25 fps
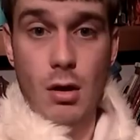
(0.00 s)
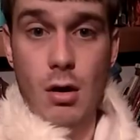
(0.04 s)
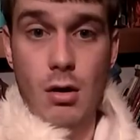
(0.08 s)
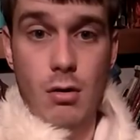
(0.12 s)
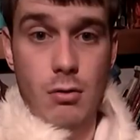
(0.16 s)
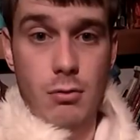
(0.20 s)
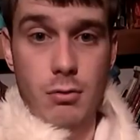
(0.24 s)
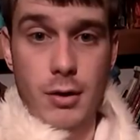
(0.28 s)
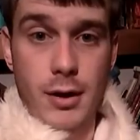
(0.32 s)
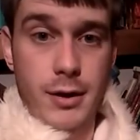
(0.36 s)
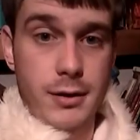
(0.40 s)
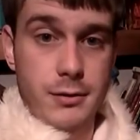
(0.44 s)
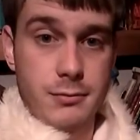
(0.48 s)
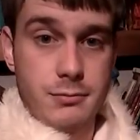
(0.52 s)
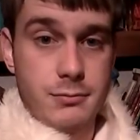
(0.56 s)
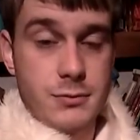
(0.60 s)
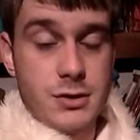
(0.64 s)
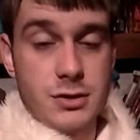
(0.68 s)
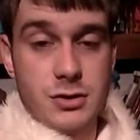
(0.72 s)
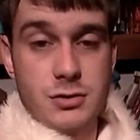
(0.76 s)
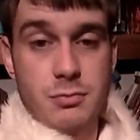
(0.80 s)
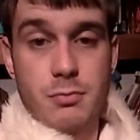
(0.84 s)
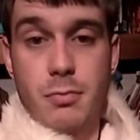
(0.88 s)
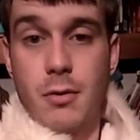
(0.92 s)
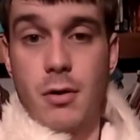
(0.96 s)
Oh, I
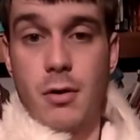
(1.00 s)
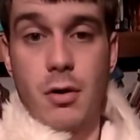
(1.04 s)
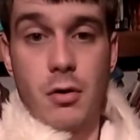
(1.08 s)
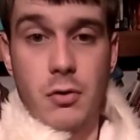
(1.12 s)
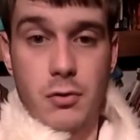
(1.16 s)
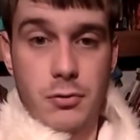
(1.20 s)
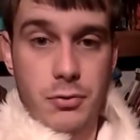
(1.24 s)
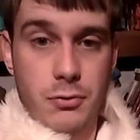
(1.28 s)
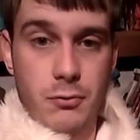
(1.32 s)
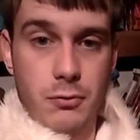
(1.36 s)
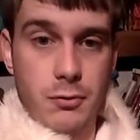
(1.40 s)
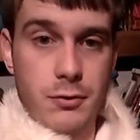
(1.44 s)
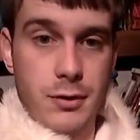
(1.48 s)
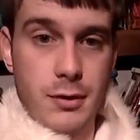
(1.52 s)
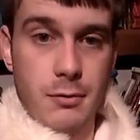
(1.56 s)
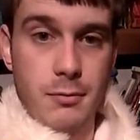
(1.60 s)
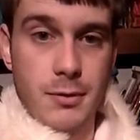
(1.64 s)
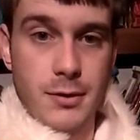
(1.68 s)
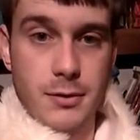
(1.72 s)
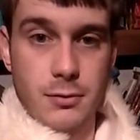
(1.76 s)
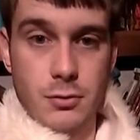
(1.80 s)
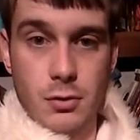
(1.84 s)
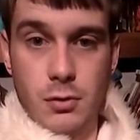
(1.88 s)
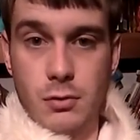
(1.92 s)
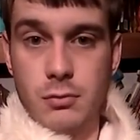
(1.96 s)
just broke through the
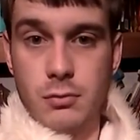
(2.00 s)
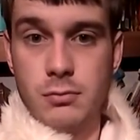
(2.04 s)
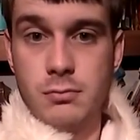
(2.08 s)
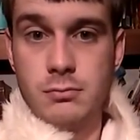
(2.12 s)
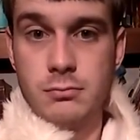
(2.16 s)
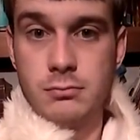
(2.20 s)
window.